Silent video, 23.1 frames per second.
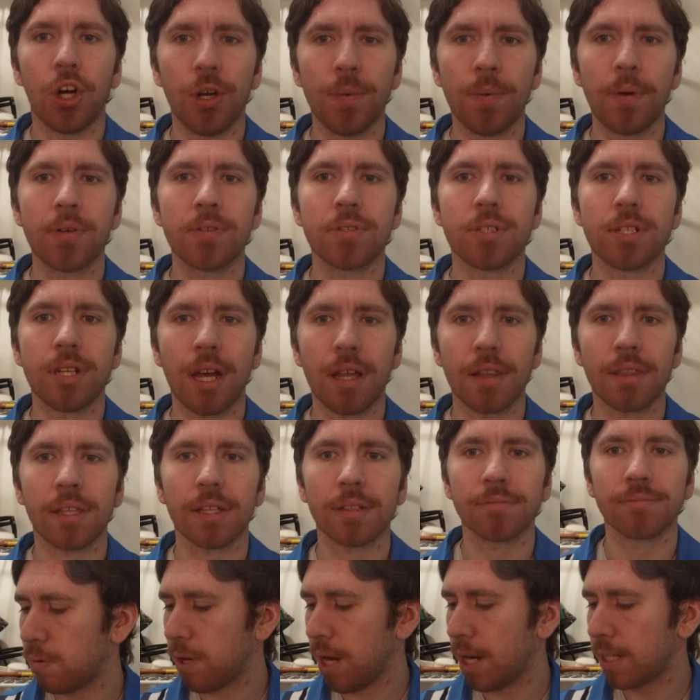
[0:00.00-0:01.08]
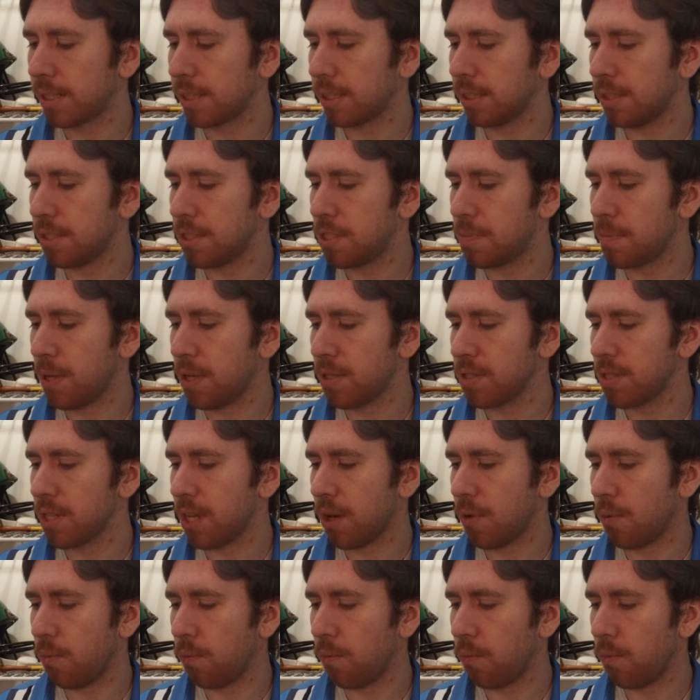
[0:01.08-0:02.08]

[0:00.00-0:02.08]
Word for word: Almost nothing, practically smells like